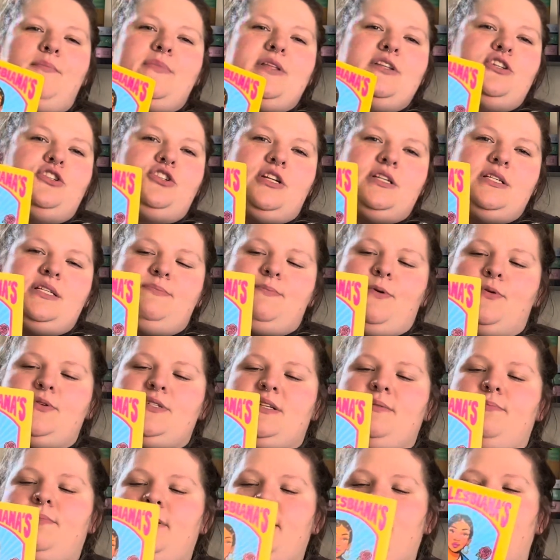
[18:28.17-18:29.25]
it's just supposed to
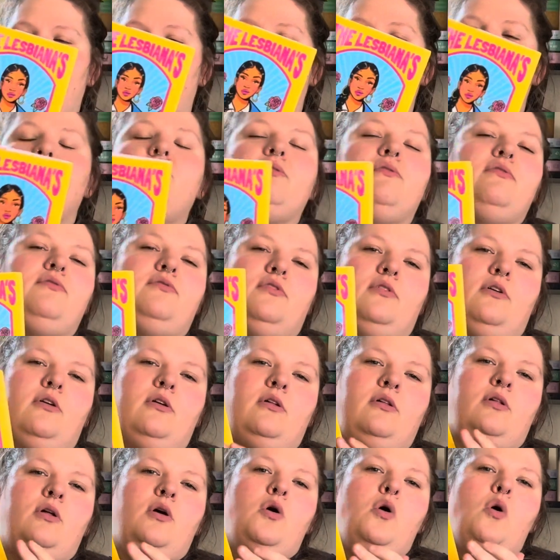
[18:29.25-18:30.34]
be a
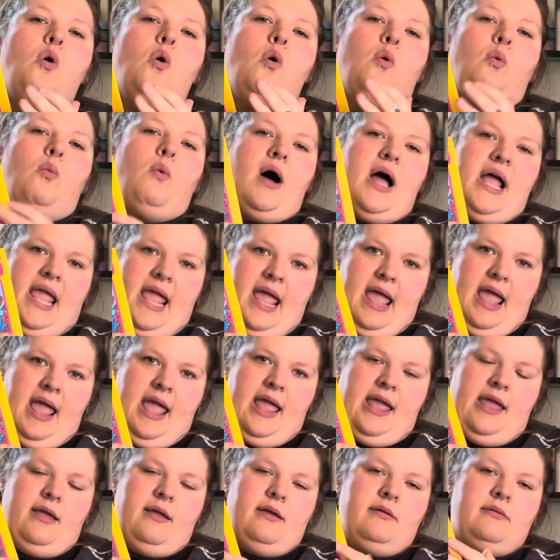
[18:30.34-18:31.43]
beautiful
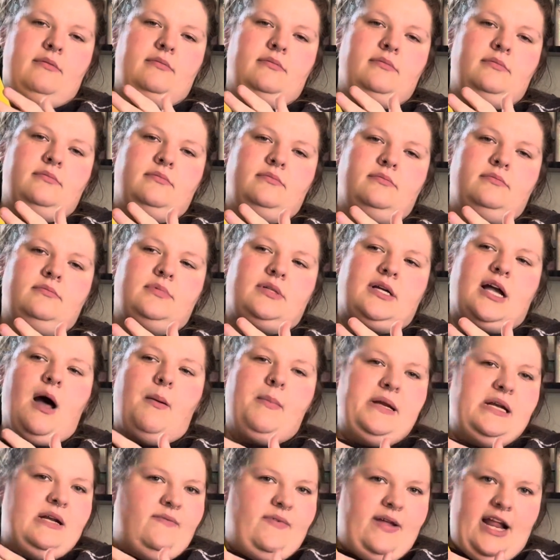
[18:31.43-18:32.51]
YA
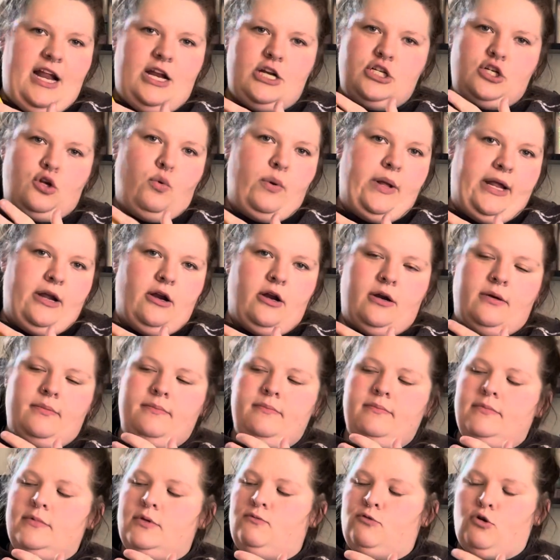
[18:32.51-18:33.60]
coming-of-age queer
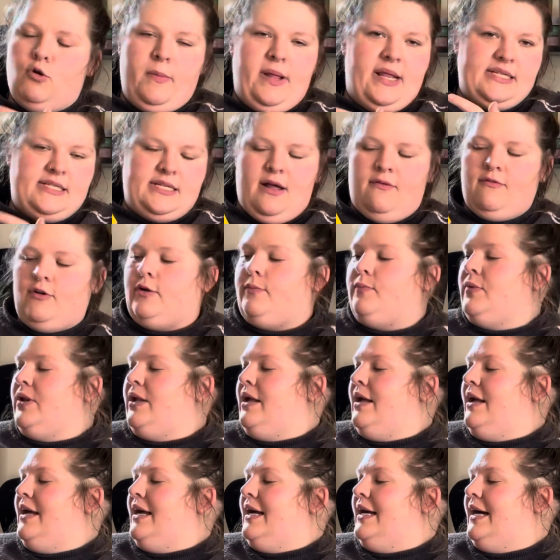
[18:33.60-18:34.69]
romance novel.
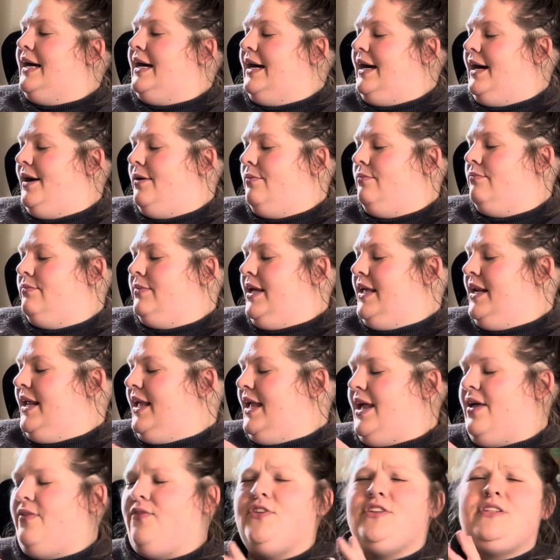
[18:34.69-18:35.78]
And
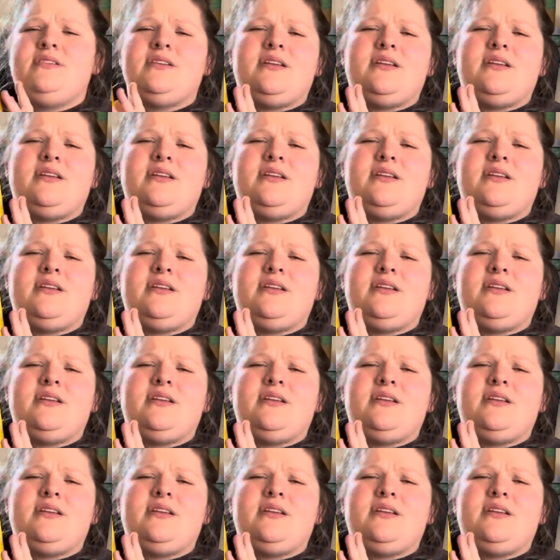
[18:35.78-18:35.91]
again, this